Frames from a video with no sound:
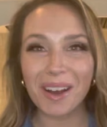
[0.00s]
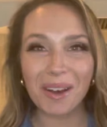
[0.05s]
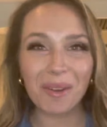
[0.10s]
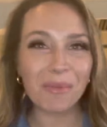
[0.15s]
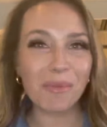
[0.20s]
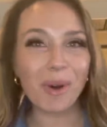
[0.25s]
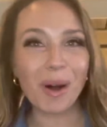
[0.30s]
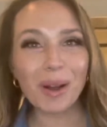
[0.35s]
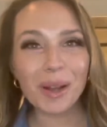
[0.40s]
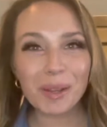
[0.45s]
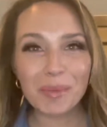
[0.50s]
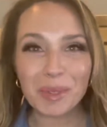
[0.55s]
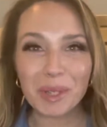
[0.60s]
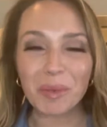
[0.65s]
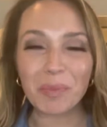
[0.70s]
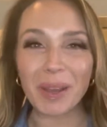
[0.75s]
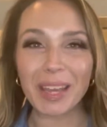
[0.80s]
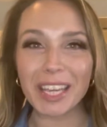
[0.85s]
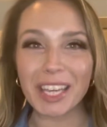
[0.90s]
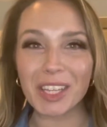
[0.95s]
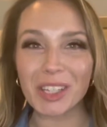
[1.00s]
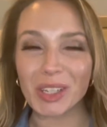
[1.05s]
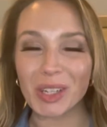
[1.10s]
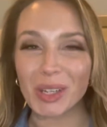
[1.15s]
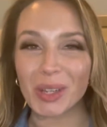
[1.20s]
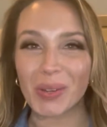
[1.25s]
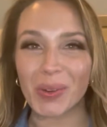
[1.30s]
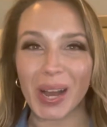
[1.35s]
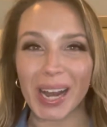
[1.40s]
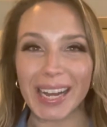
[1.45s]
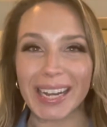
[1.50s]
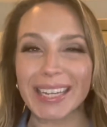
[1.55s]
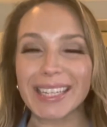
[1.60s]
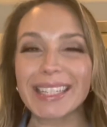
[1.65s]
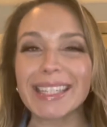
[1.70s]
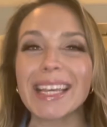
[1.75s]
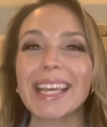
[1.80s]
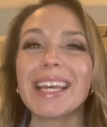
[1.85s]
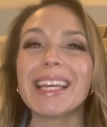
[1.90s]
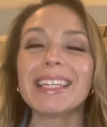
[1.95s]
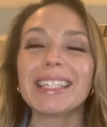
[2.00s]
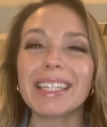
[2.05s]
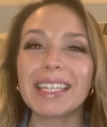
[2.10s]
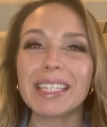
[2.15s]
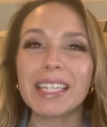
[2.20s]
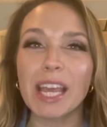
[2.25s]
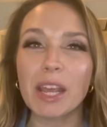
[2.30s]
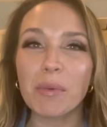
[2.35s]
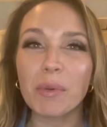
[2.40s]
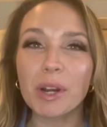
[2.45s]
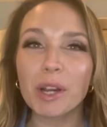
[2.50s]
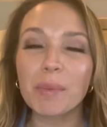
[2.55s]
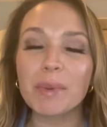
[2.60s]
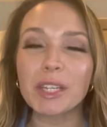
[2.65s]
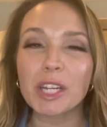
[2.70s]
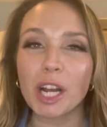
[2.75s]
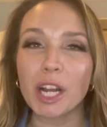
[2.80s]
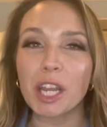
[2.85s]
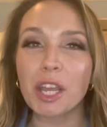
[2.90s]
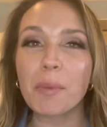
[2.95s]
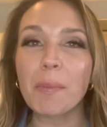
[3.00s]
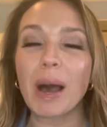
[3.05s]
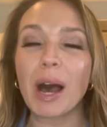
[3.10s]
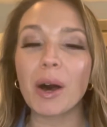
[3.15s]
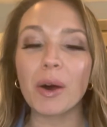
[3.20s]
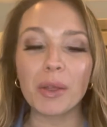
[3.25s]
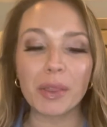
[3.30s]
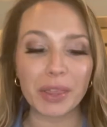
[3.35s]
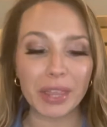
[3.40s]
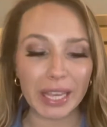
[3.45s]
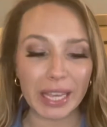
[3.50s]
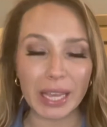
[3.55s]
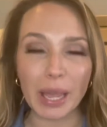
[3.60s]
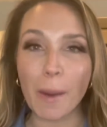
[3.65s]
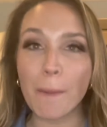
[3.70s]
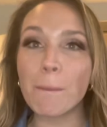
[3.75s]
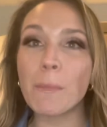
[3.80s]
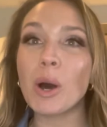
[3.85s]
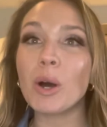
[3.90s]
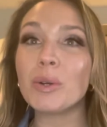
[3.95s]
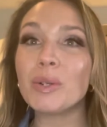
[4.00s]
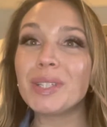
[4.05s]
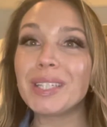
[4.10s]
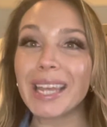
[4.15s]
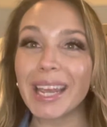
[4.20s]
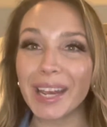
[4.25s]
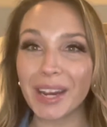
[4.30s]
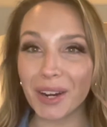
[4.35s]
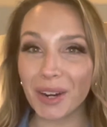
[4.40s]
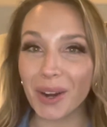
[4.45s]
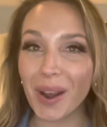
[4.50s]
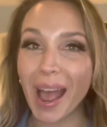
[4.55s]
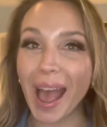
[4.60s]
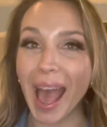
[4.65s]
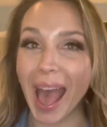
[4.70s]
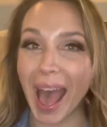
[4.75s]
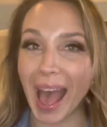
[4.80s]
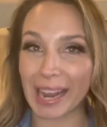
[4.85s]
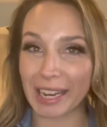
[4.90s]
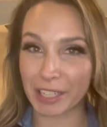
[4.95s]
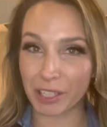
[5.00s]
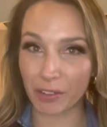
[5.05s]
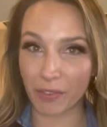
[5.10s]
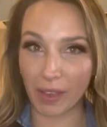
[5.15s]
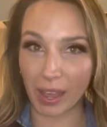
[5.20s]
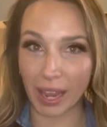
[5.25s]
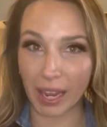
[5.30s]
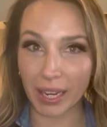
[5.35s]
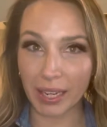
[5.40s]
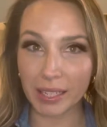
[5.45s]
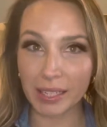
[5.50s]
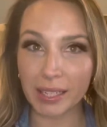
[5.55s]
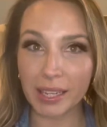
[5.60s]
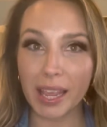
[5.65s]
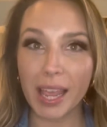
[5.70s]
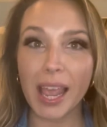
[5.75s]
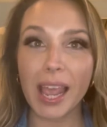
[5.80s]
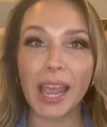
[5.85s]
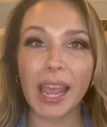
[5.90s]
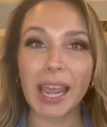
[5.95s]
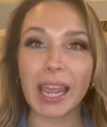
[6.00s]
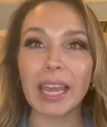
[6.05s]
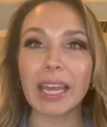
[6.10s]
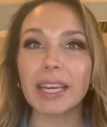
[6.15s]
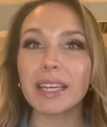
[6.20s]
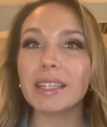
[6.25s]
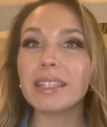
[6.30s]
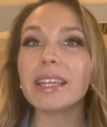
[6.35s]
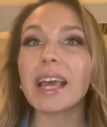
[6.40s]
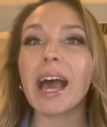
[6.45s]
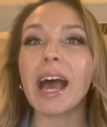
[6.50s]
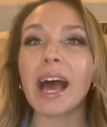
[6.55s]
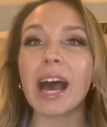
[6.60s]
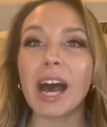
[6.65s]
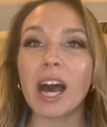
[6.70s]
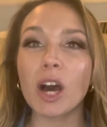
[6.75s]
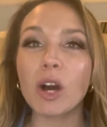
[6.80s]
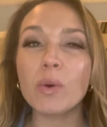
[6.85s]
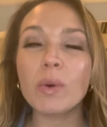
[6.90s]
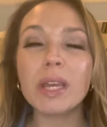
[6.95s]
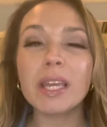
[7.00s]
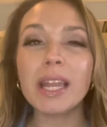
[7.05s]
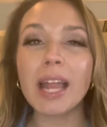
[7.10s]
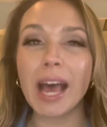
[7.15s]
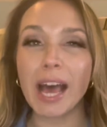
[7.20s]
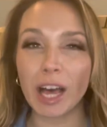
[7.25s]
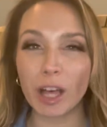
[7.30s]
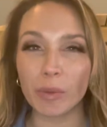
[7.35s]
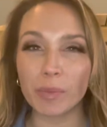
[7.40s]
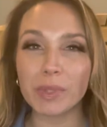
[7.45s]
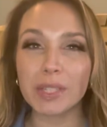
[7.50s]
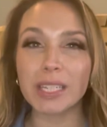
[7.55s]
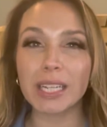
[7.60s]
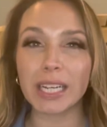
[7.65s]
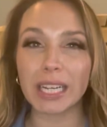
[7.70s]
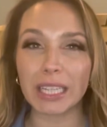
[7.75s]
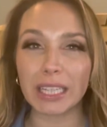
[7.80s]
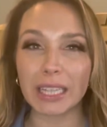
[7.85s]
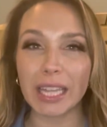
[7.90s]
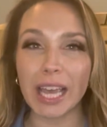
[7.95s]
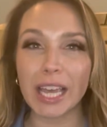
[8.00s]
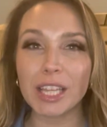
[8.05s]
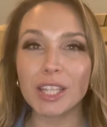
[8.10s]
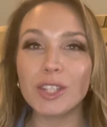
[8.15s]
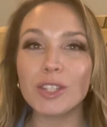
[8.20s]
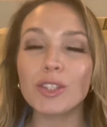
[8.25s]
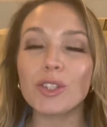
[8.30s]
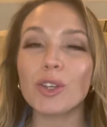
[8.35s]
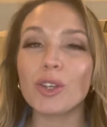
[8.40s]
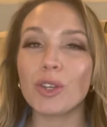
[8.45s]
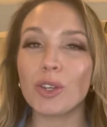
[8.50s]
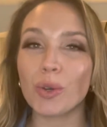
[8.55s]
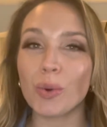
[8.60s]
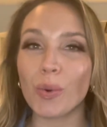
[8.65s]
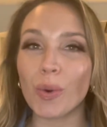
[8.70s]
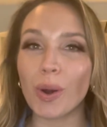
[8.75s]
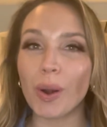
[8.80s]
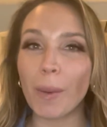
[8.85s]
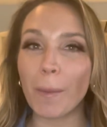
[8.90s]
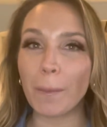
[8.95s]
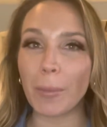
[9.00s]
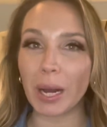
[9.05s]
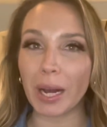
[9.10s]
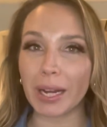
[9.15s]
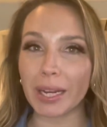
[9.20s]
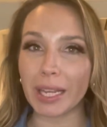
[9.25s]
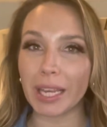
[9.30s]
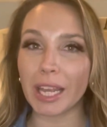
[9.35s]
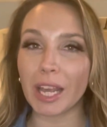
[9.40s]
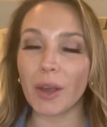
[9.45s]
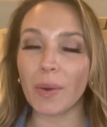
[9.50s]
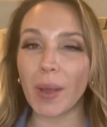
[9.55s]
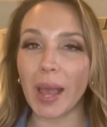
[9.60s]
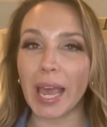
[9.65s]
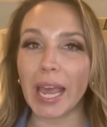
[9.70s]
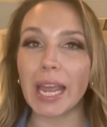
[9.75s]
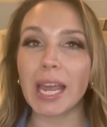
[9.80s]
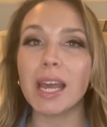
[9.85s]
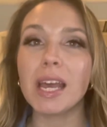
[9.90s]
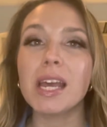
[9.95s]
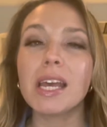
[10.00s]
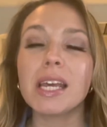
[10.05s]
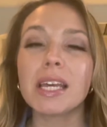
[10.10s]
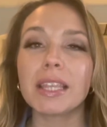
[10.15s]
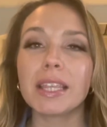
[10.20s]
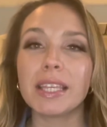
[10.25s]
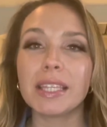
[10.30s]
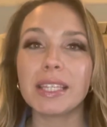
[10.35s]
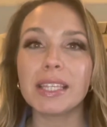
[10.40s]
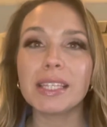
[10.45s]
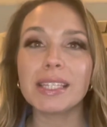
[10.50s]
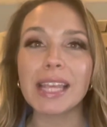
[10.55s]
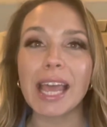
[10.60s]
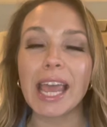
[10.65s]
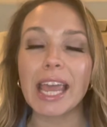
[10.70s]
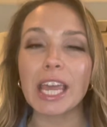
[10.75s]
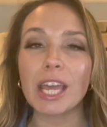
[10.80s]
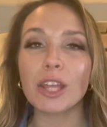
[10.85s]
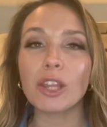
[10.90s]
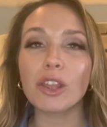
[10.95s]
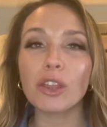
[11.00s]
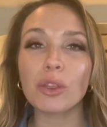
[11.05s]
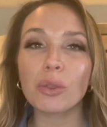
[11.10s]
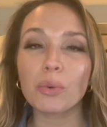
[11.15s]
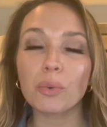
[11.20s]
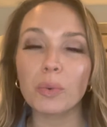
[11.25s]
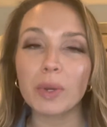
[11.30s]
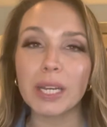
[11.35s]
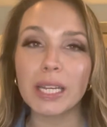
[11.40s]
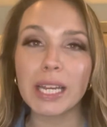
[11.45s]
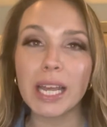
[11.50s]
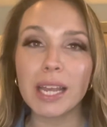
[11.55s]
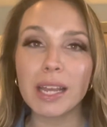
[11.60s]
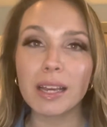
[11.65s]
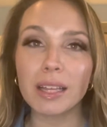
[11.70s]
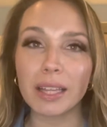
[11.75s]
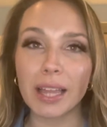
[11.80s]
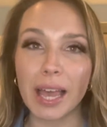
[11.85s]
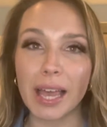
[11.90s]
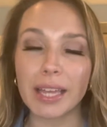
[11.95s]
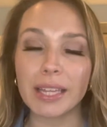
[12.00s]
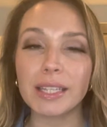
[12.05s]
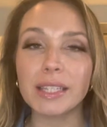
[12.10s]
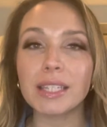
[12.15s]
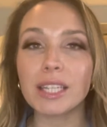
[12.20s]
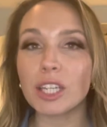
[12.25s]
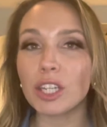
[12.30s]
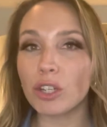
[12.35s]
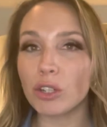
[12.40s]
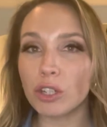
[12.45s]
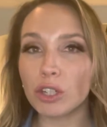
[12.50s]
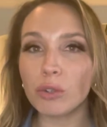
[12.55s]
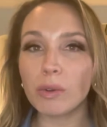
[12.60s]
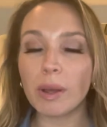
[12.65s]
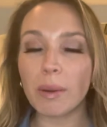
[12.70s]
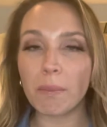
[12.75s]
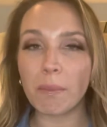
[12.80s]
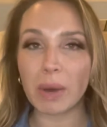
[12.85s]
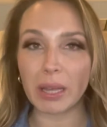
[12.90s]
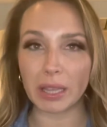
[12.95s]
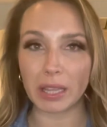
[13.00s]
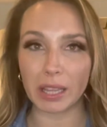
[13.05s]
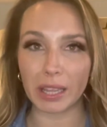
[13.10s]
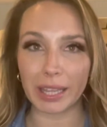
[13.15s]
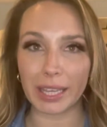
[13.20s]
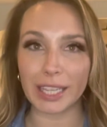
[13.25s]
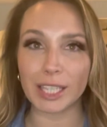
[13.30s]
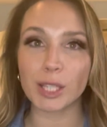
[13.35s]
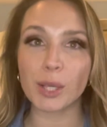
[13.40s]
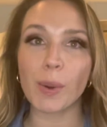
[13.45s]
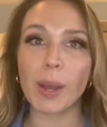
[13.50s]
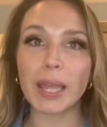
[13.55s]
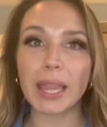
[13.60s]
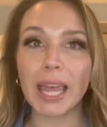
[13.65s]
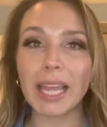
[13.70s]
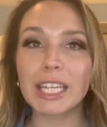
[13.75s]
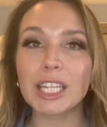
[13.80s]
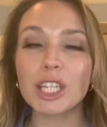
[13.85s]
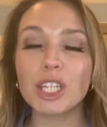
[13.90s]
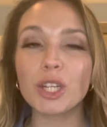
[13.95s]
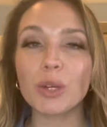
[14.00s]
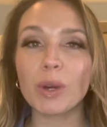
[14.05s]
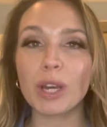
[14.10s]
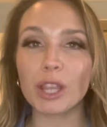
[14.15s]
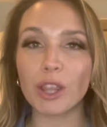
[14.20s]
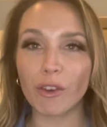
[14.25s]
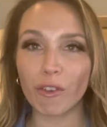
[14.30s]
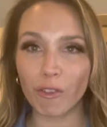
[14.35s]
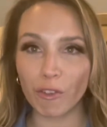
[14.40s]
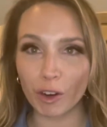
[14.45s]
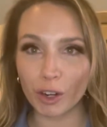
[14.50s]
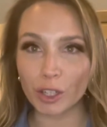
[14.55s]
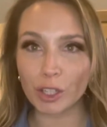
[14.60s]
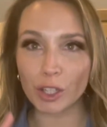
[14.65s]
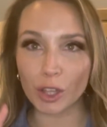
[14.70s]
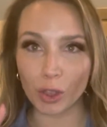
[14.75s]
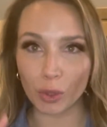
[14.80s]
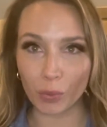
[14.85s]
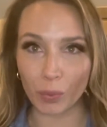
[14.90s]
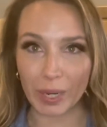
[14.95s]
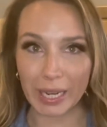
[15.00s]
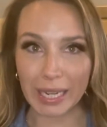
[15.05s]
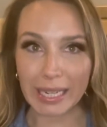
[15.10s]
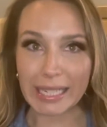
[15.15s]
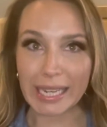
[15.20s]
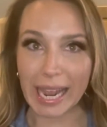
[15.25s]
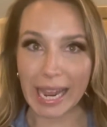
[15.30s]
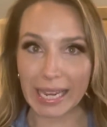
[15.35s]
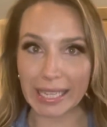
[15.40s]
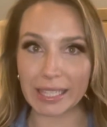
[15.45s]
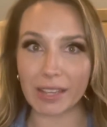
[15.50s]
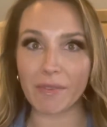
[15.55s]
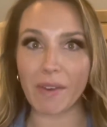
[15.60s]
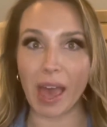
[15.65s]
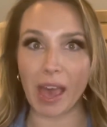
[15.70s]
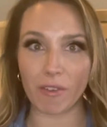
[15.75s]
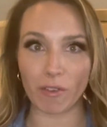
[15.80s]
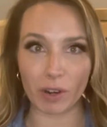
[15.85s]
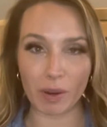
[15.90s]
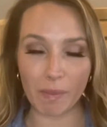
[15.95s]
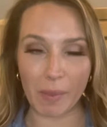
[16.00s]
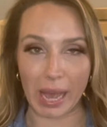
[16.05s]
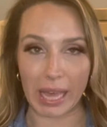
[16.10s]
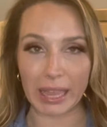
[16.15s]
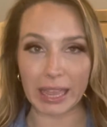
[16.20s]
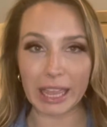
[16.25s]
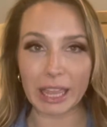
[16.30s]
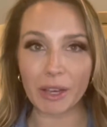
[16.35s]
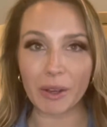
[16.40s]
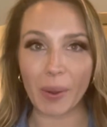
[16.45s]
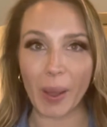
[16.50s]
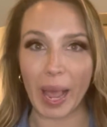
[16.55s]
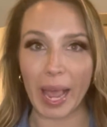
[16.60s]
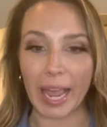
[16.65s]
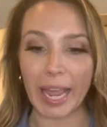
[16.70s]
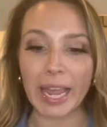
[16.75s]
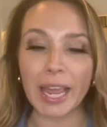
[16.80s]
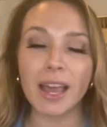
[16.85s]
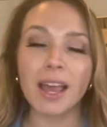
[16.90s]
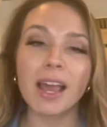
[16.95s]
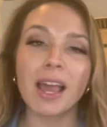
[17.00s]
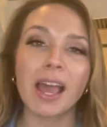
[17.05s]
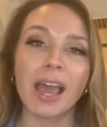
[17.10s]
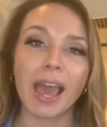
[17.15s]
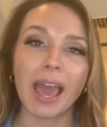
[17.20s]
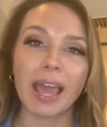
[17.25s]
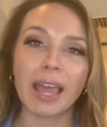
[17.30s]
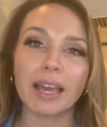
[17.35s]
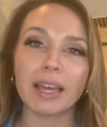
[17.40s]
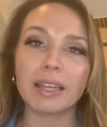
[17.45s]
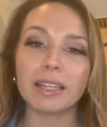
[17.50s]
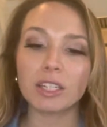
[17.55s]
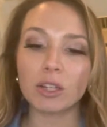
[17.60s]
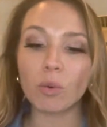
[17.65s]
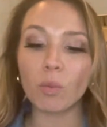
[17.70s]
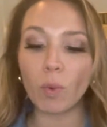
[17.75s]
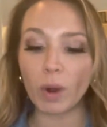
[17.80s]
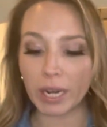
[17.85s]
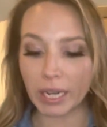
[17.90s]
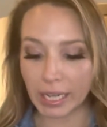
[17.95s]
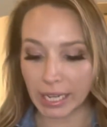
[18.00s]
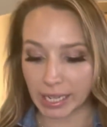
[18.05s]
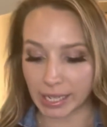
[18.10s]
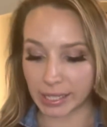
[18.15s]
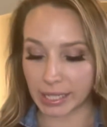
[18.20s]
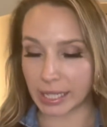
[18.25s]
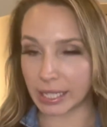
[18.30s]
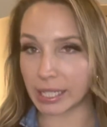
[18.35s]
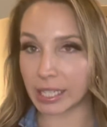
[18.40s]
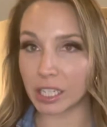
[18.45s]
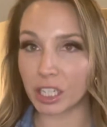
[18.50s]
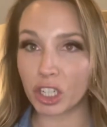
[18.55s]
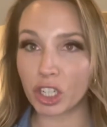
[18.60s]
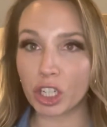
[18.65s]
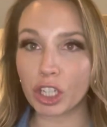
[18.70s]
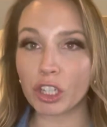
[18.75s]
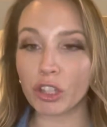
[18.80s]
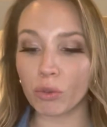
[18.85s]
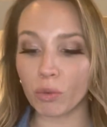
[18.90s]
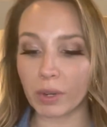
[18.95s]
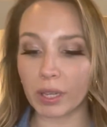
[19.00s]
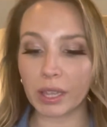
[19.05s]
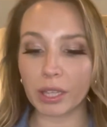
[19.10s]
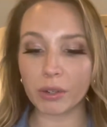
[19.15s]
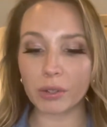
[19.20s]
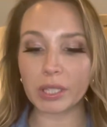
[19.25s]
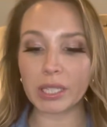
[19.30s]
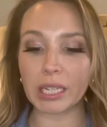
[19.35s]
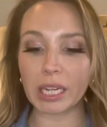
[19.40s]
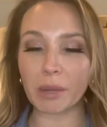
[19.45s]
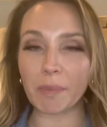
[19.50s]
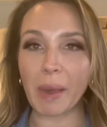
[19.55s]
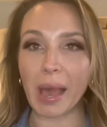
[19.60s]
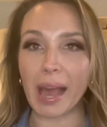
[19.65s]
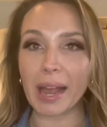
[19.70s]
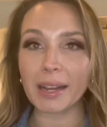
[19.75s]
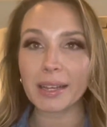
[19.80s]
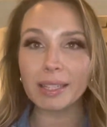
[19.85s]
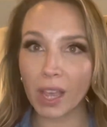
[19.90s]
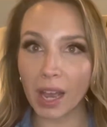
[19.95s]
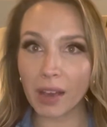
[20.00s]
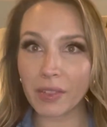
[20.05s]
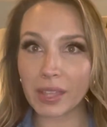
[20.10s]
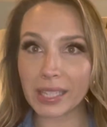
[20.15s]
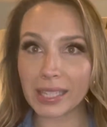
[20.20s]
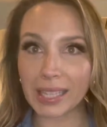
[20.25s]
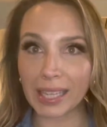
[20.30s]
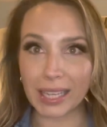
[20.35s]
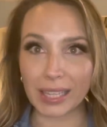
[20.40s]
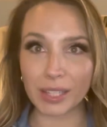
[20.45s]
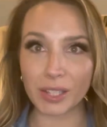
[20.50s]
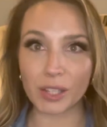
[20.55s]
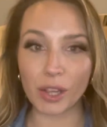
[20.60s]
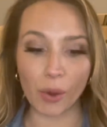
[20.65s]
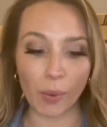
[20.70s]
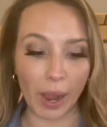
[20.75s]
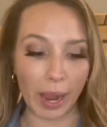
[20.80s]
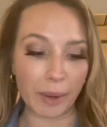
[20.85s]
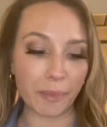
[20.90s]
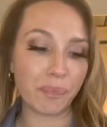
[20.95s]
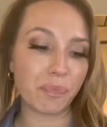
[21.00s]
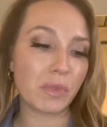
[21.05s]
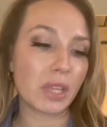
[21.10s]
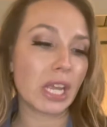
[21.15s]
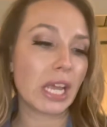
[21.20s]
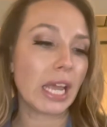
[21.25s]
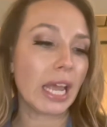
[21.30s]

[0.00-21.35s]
Welcome to my kitchen, you guys. Today we're going to be talking about the Modere Activate and how it helps to cleanse your body, okay? This is a 3-day cleanse and you do it monthly. So I like to do it the first 3 days of every month, okay? And what it is it's just 3 little stick packs of this cleanse, okay?